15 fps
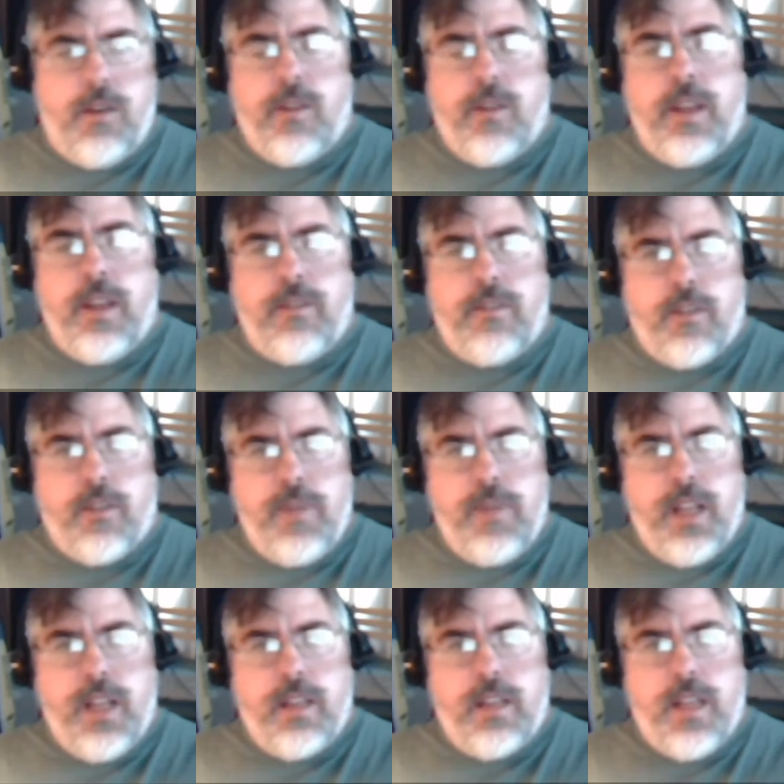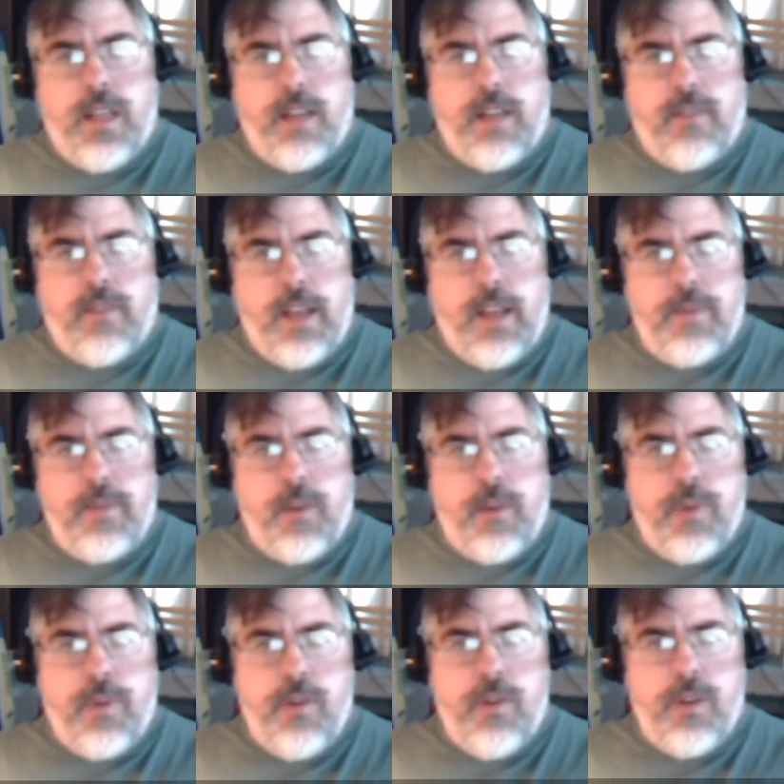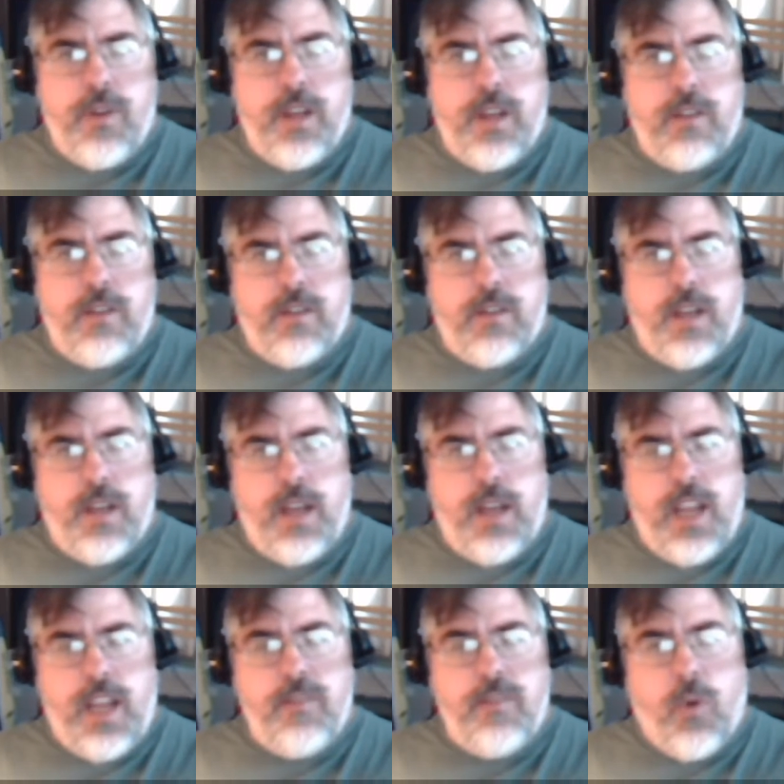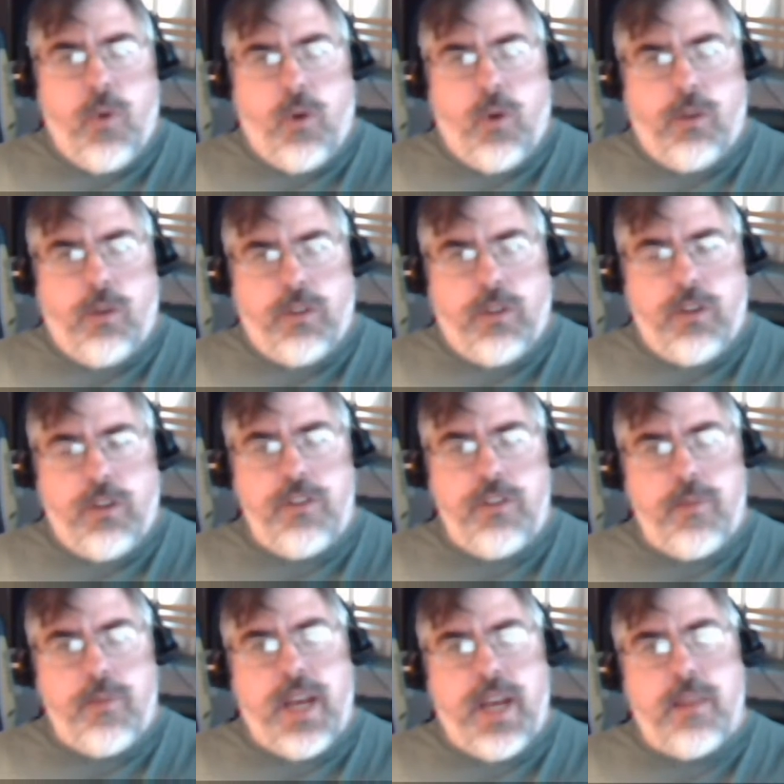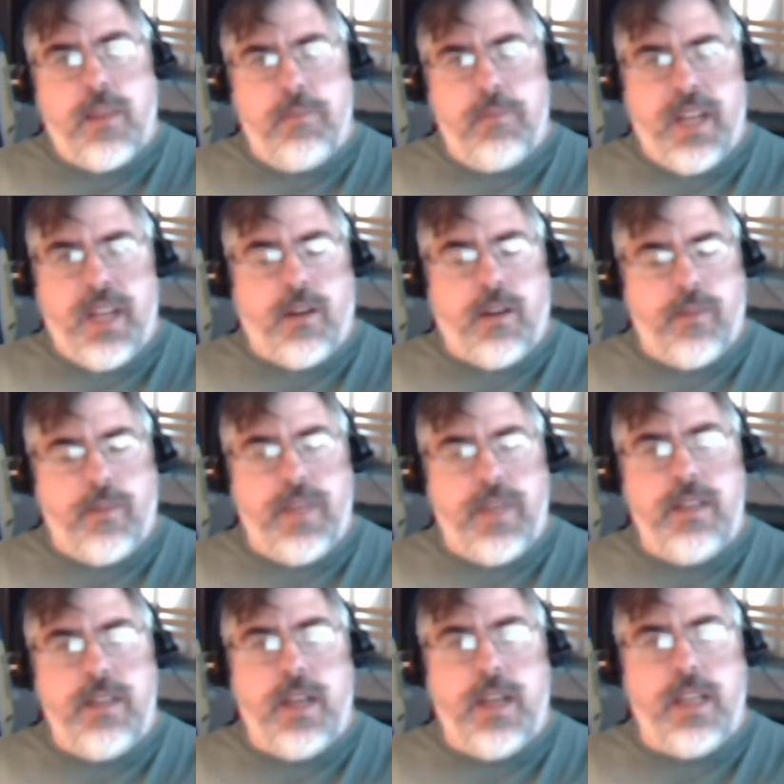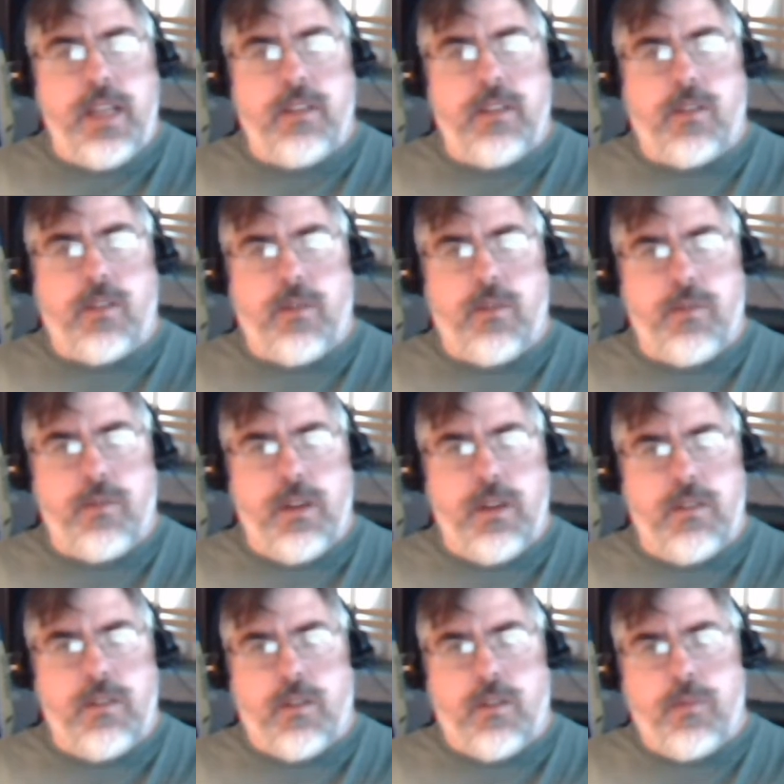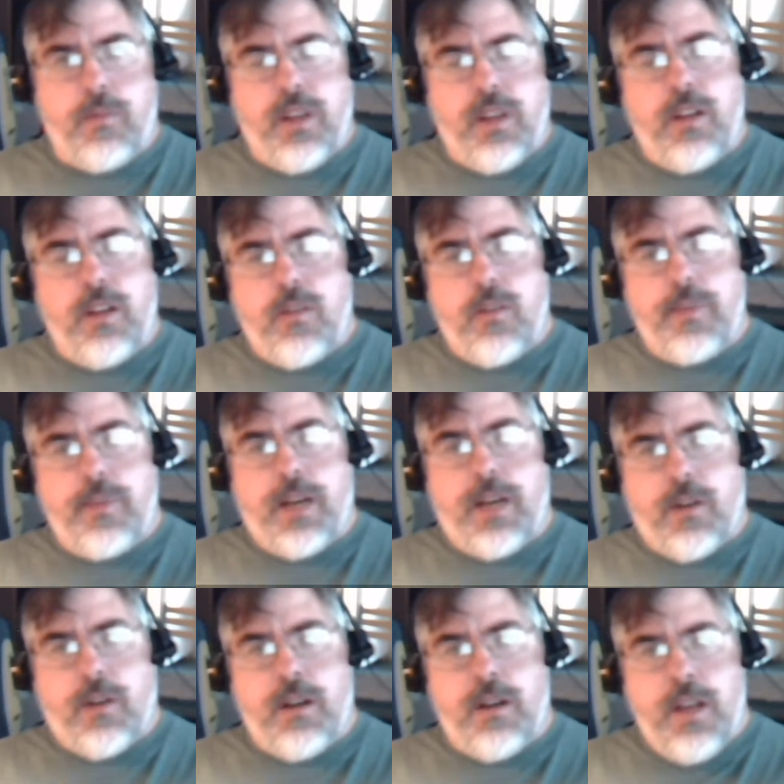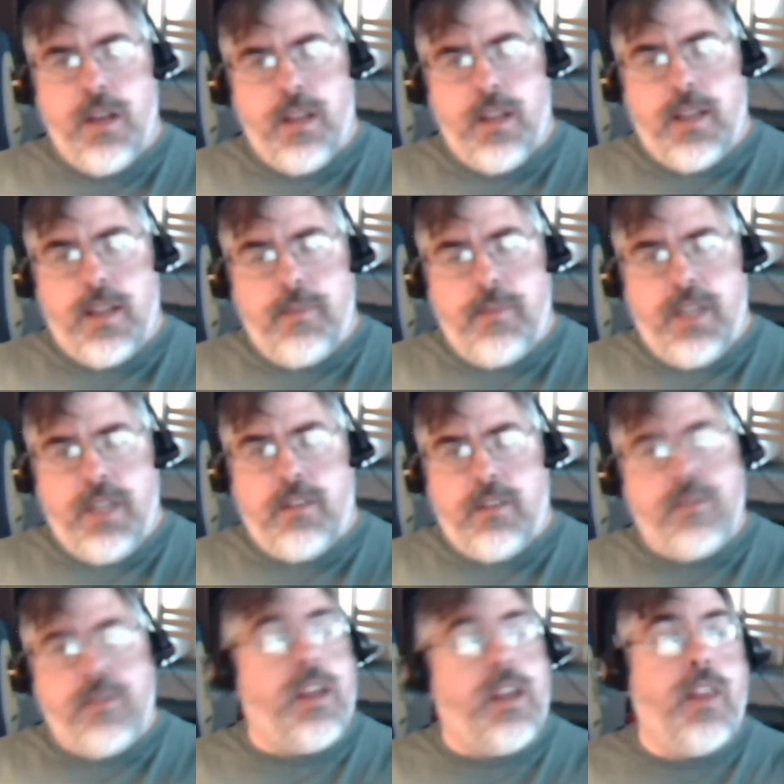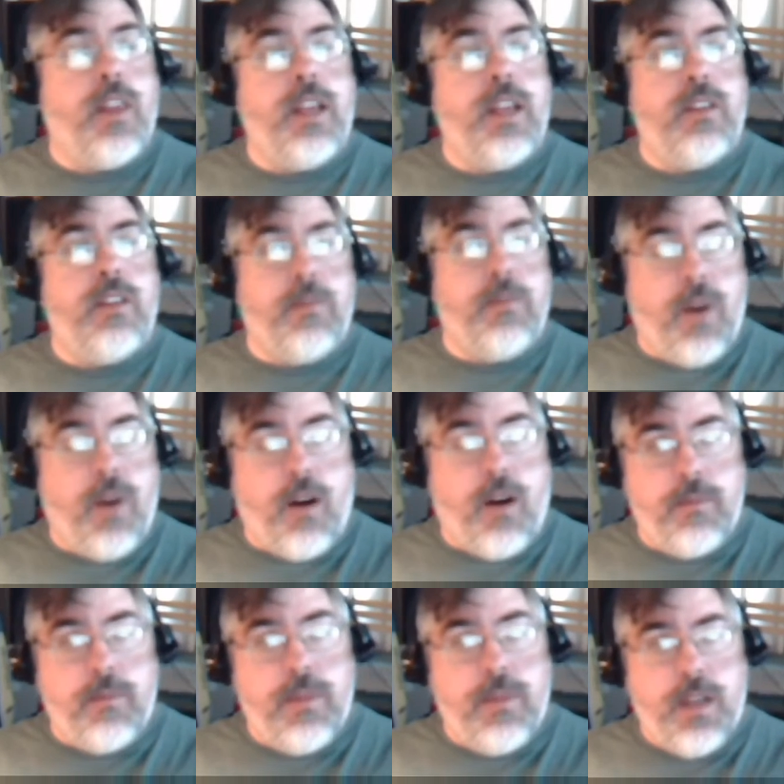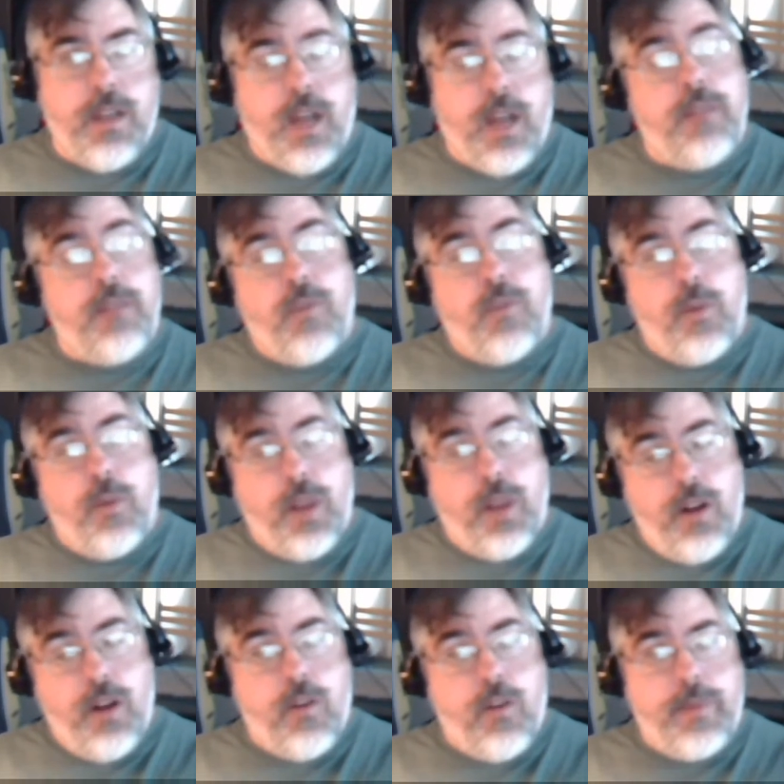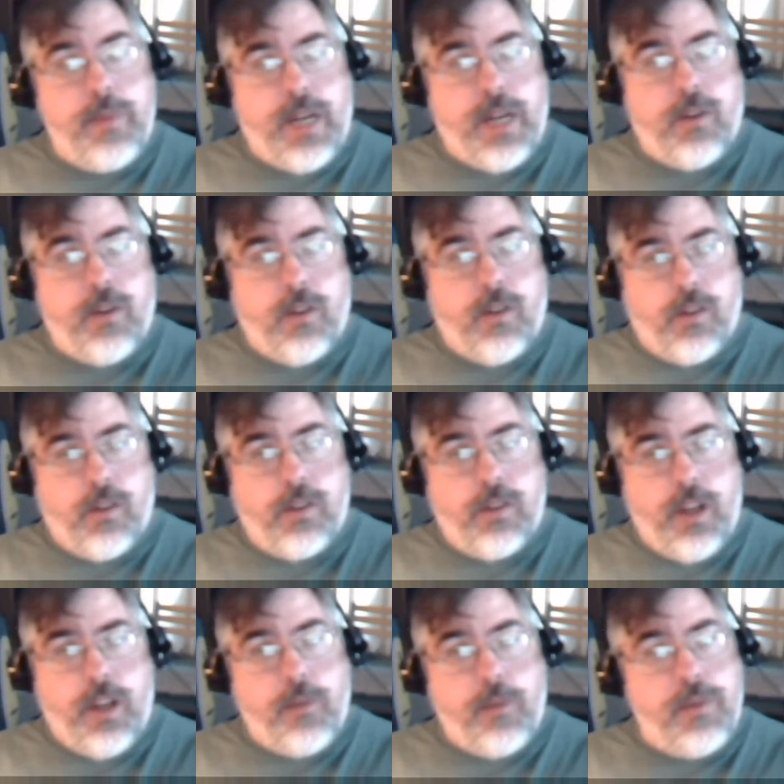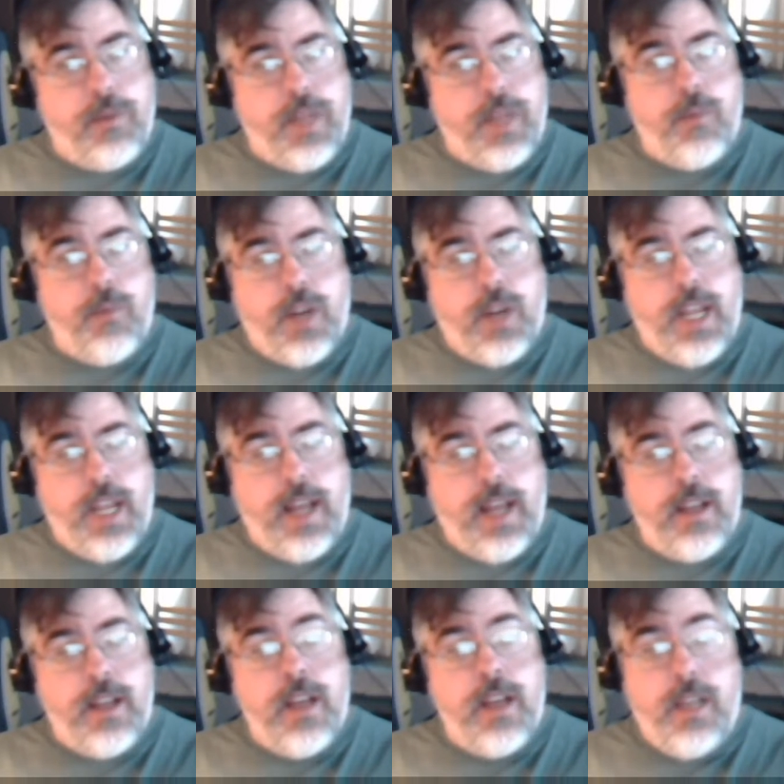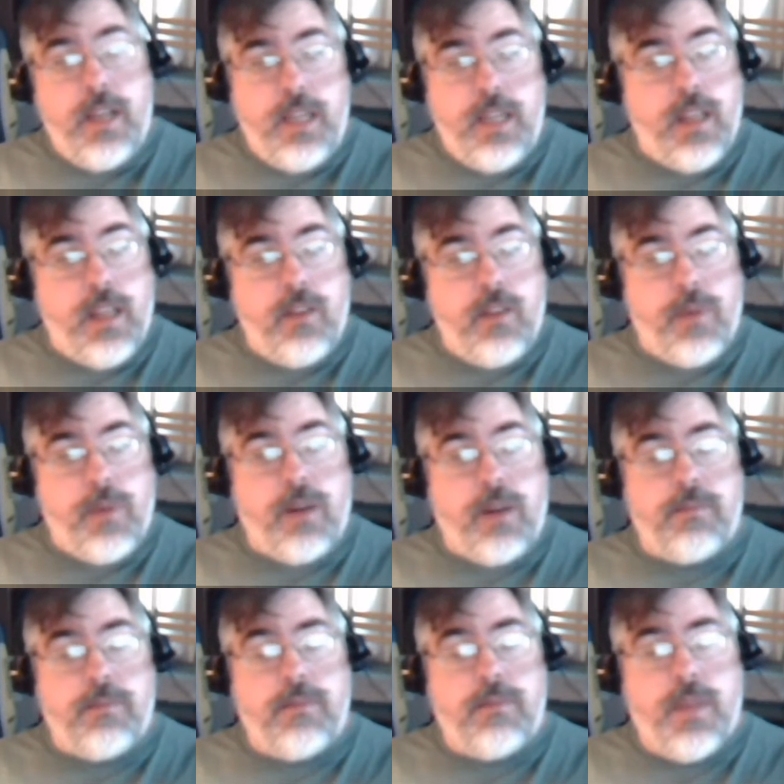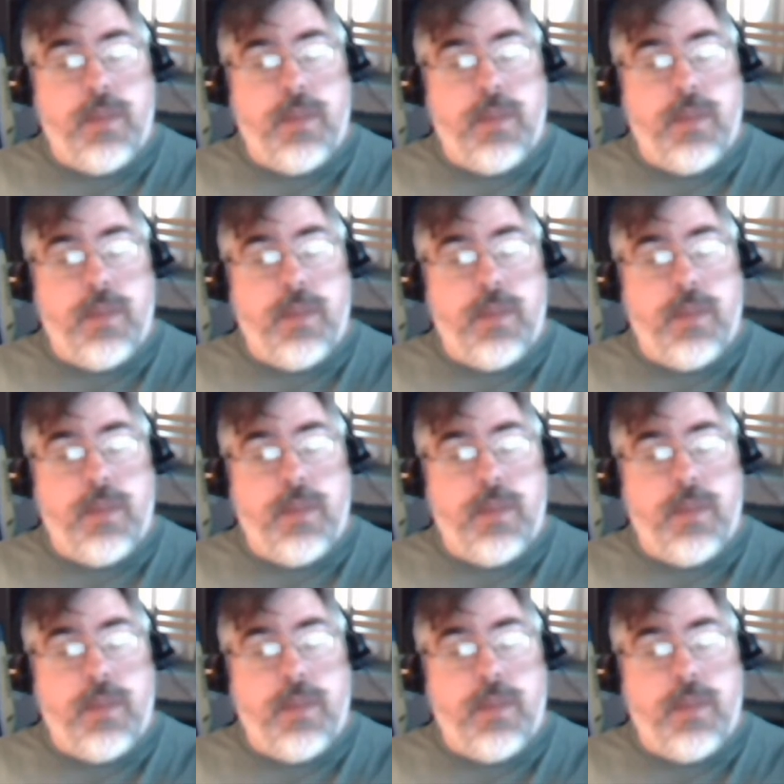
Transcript: Don't think for a minute that Vladimir Putin isn't an amoral sociopath bent on maintaining his own political power. That means if killing his mom got him more political power or helped him keep what he had, he'd kill his mom.